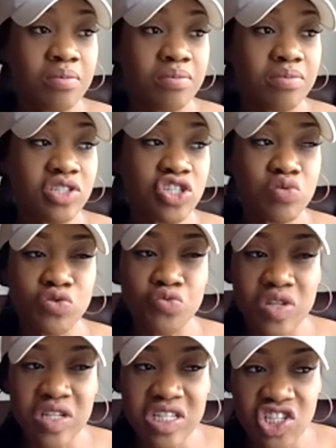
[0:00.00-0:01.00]
She was
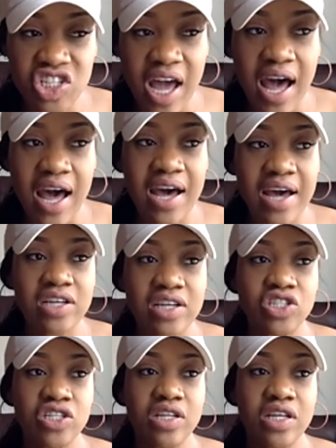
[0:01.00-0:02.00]
really shy.
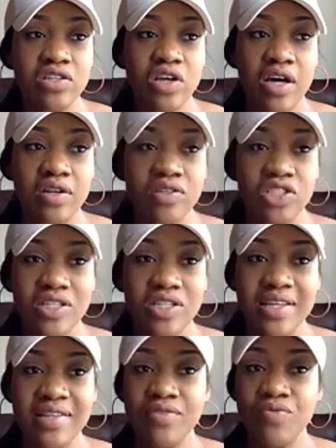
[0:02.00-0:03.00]
She
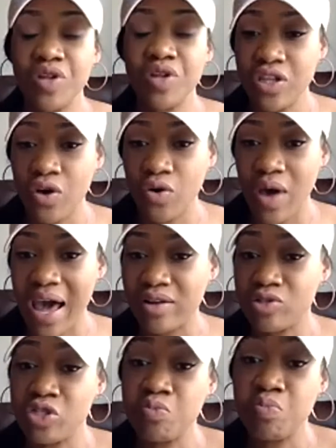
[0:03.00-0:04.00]
didn't really know how to
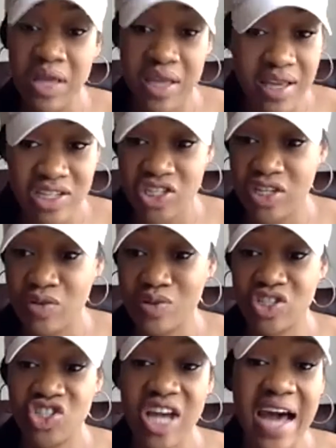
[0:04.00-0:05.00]
speak, and she
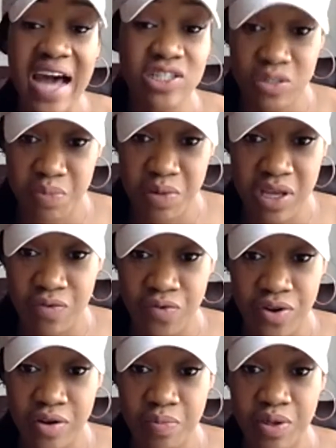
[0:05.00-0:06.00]
was shy to speak in
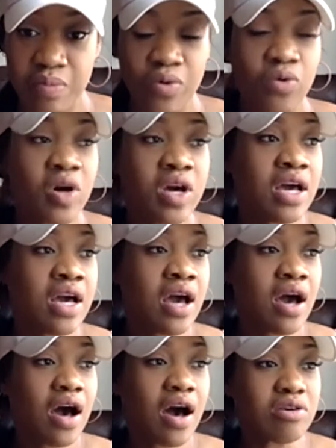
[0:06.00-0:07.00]
front of people.
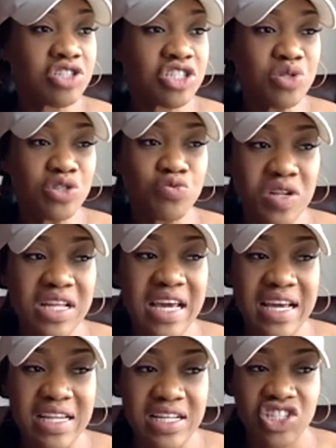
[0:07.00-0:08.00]
She was just really
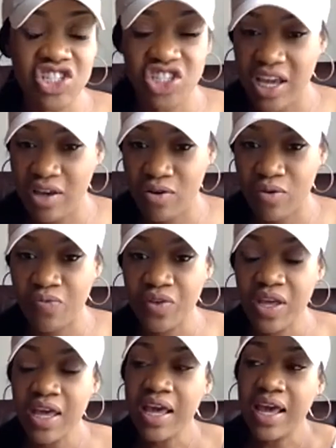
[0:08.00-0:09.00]
in this shell.
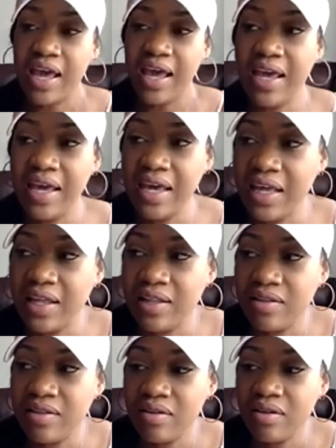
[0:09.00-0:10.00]

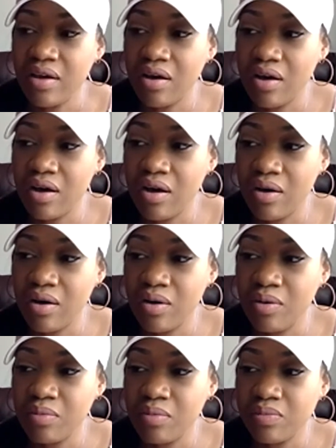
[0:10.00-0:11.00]
And
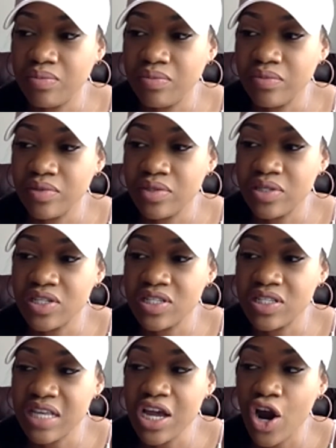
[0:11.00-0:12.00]
to
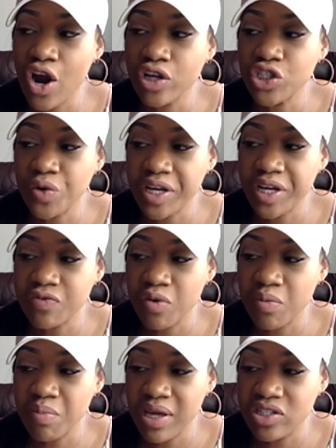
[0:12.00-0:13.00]
see her
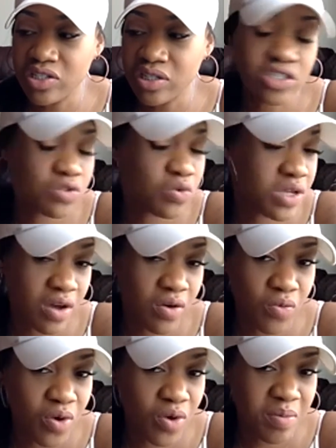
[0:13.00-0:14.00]
transformation into a young
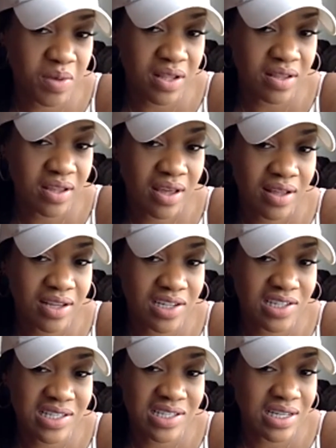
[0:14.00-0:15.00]
woman
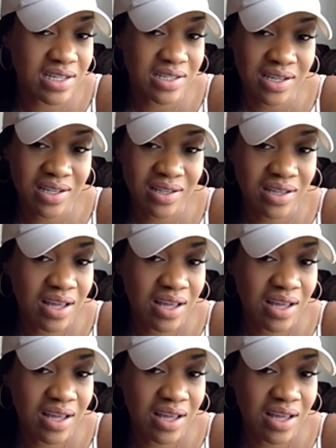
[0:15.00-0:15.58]
this season,